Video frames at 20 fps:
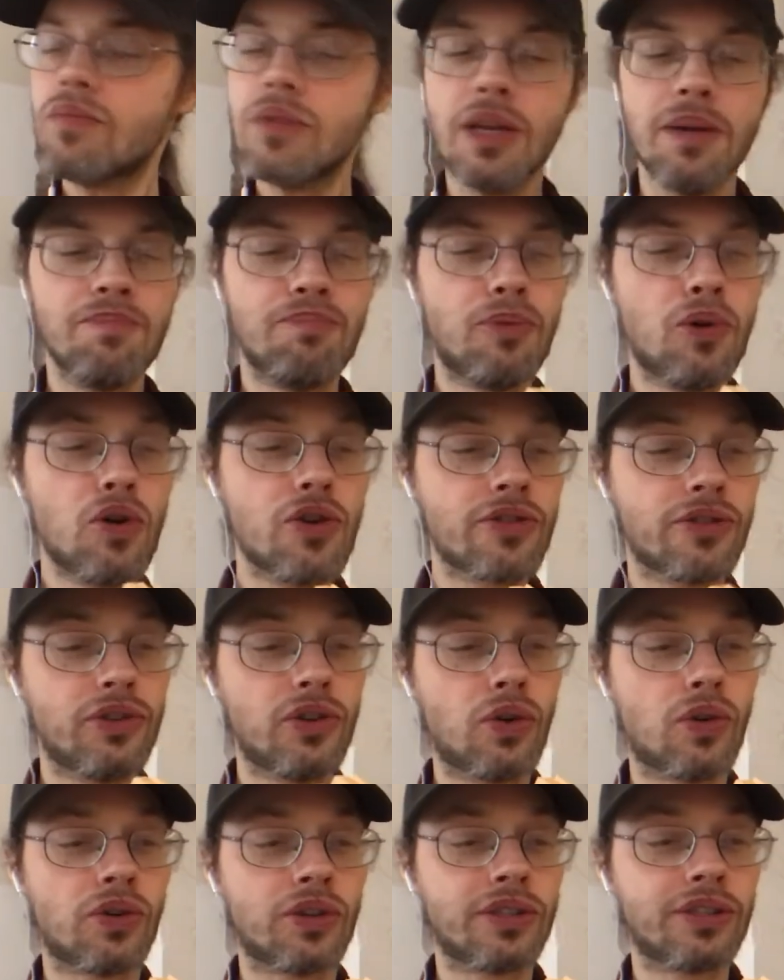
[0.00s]
Both
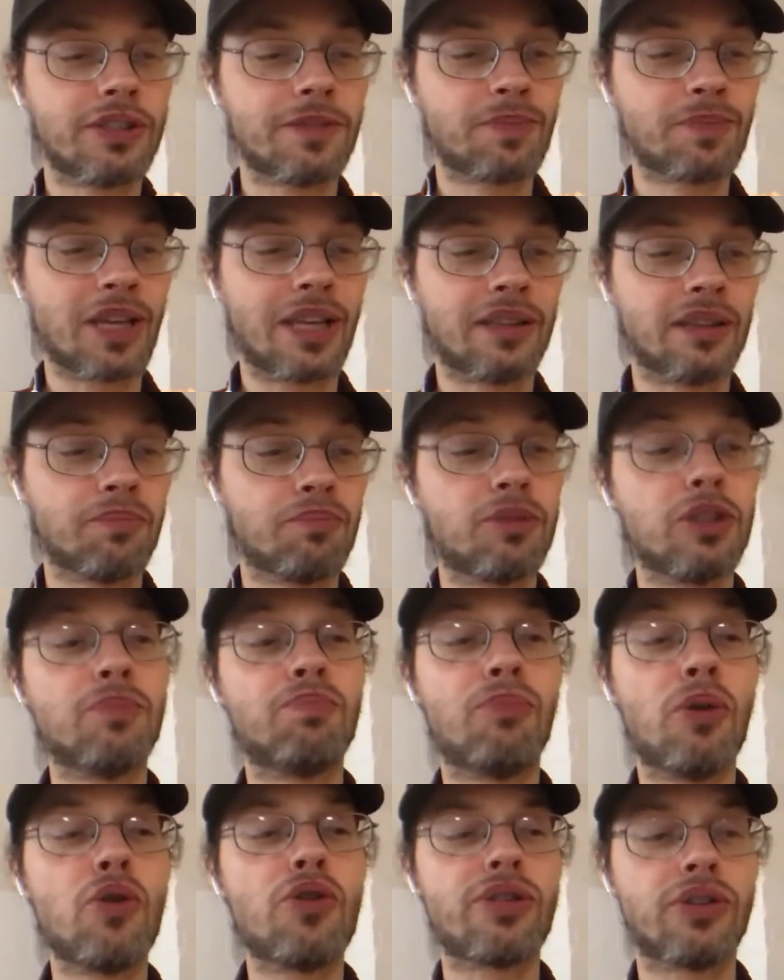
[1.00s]

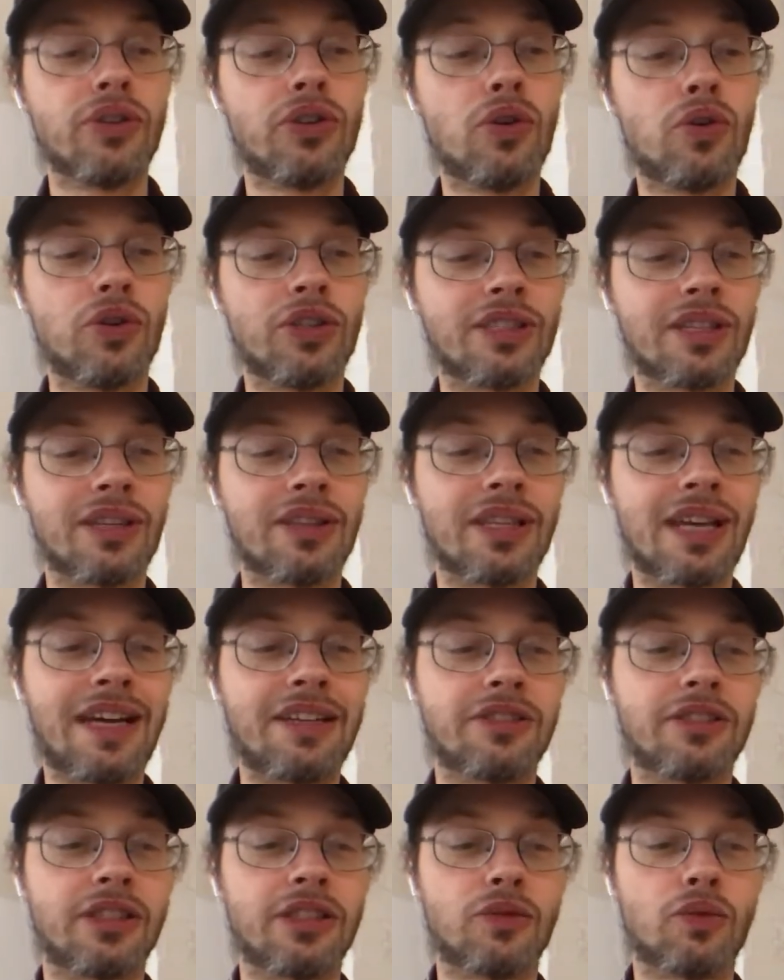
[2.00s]
doors and
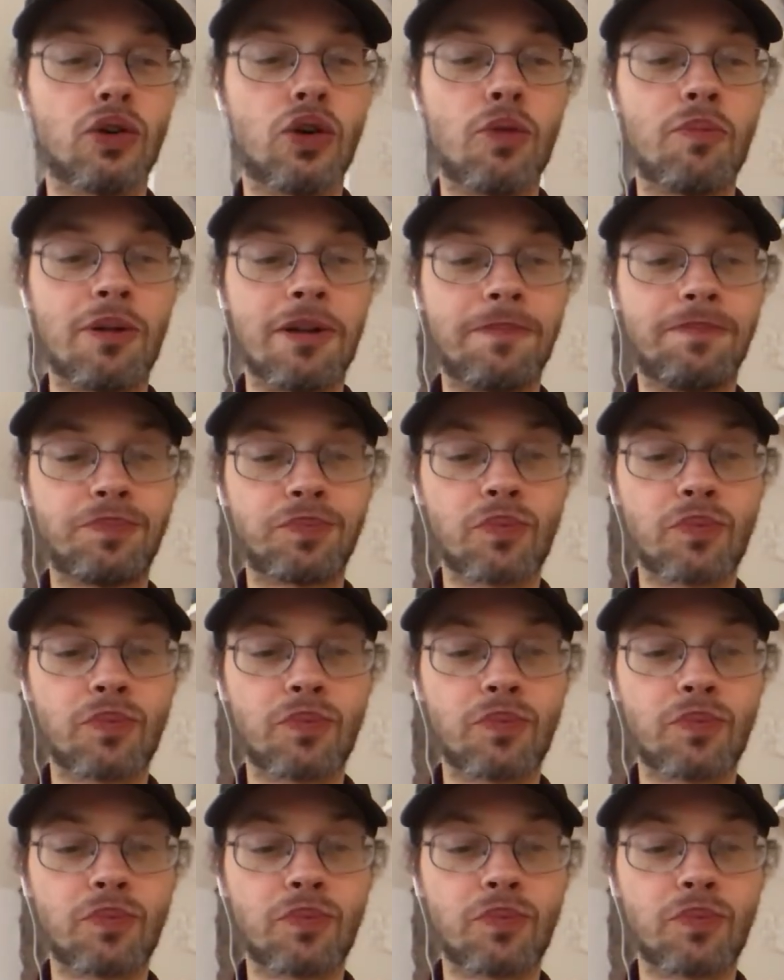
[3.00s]
lattices were open,